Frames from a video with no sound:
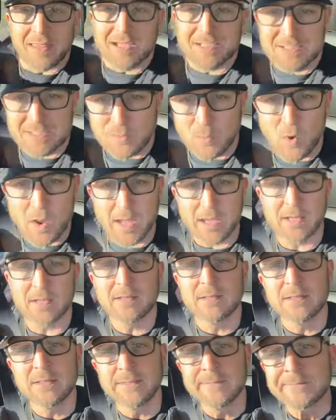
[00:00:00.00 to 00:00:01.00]
this way,
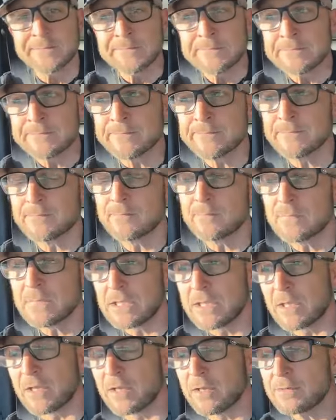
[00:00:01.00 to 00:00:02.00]

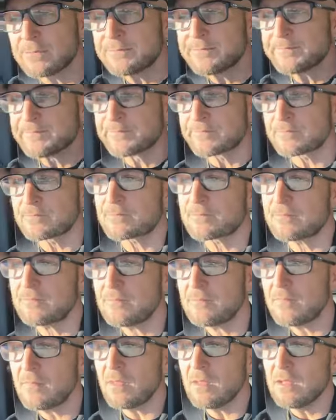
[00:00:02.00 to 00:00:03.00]
you know?
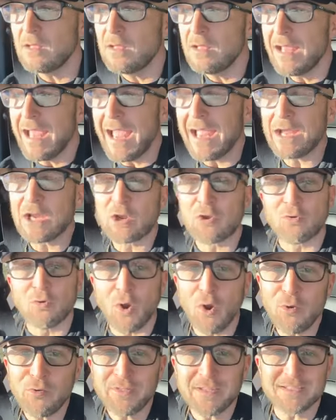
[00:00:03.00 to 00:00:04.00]
And
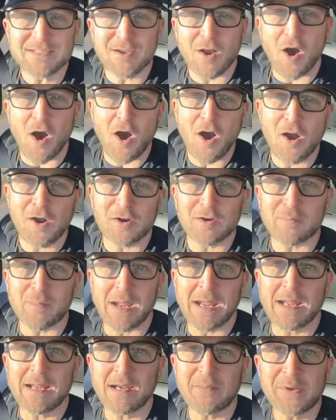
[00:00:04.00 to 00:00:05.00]
growth is hard,
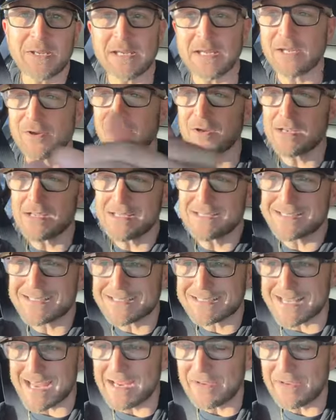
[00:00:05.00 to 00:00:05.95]
man. I mean, here it is. It's